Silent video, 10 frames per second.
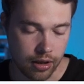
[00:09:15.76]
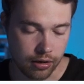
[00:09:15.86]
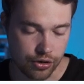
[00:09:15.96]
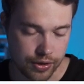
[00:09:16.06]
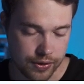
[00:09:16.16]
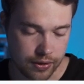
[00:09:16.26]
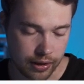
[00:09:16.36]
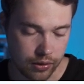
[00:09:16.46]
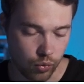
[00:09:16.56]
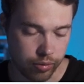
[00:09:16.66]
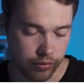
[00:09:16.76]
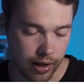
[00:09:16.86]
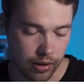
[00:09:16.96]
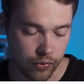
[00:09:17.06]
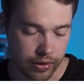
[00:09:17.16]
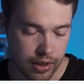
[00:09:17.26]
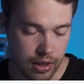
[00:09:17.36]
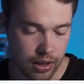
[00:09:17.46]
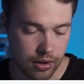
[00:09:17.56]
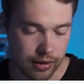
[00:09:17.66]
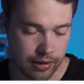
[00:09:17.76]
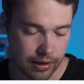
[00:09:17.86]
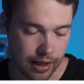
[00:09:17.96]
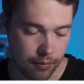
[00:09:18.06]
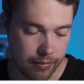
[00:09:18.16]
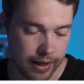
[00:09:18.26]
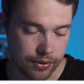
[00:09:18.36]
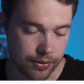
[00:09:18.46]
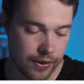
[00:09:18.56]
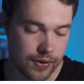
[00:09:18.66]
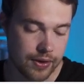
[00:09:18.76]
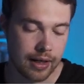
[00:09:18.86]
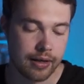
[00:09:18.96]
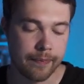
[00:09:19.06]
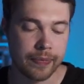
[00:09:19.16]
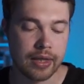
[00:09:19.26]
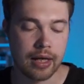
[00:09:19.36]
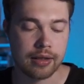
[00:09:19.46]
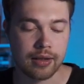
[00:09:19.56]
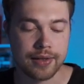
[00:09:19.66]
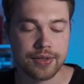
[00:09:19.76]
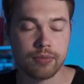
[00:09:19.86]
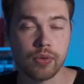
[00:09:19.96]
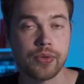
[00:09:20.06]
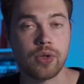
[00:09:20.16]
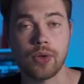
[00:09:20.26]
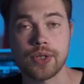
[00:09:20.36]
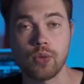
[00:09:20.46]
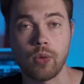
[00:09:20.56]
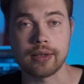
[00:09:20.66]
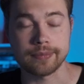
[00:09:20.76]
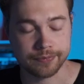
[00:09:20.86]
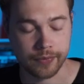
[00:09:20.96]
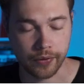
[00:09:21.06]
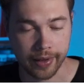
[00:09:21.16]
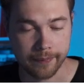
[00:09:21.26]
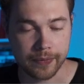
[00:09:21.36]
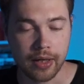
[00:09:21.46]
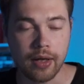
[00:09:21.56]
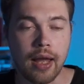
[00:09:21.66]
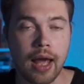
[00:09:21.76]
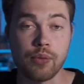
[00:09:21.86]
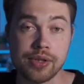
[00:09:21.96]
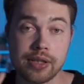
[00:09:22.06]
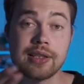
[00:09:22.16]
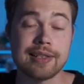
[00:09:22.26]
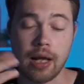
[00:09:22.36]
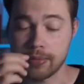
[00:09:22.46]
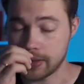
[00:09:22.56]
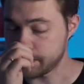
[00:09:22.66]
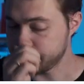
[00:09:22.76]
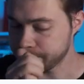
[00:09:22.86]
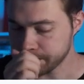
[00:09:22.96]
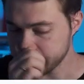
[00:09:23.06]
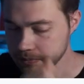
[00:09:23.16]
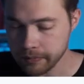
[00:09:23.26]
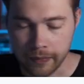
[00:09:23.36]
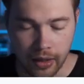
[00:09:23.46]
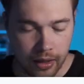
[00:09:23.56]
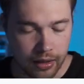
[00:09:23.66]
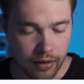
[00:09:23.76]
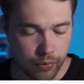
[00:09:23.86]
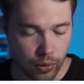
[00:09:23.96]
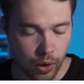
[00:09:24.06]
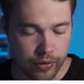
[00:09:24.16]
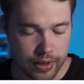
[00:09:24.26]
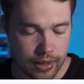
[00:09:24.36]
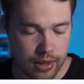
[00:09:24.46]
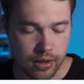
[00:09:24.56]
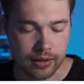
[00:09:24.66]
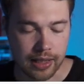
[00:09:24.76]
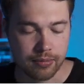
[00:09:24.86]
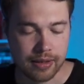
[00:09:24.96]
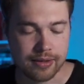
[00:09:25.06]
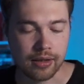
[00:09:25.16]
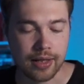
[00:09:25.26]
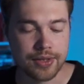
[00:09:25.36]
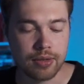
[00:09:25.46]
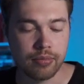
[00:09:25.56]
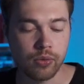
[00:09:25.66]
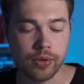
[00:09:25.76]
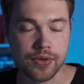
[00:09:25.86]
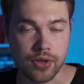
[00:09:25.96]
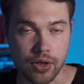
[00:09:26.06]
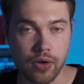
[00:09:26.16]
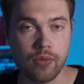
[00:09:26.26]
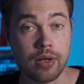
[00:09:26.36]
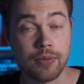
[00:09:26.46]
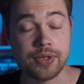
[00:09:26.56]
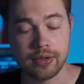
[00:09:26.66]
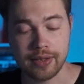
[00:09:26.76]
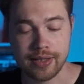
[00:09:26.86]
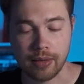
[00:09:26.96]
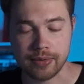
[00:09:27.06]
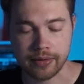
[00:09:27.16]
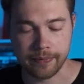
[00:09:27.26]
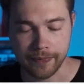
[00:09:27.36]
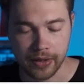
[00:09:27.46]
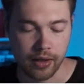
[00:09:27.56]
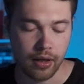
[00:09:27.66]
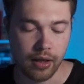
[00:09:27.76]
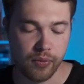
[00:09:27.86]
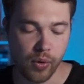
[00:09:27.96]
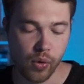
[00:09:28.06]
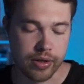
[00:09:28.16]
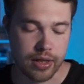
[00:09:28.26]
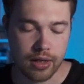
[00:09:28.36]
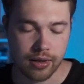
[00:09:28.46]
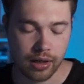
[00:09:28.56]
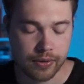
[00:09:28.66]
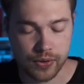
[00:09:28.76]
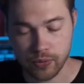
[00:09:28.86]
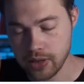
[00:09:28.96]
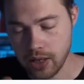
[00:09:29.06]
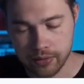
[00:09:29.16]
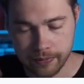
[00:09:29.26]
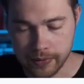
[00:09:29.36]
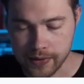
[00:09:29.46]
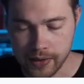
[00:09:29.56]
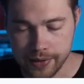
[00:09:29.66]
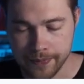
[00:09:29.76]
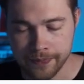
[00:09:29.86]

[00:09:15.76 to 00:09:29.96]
just like loop around over here and then come back to this state, then the last symbol was also 1, okay? And we're still accepting. If we're over here, that means the last symbol was 0 and we're still accepting. If we're over here, that means we're done, that's it.